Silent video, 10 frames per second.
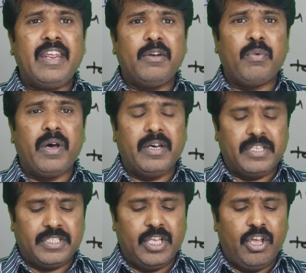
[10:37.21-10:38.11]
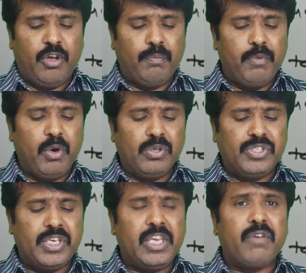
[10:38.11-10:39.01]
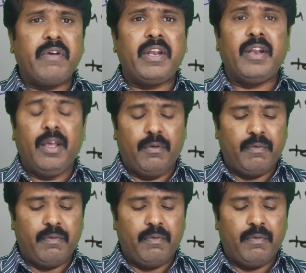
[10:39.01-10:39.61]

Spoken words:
inverse mu g given,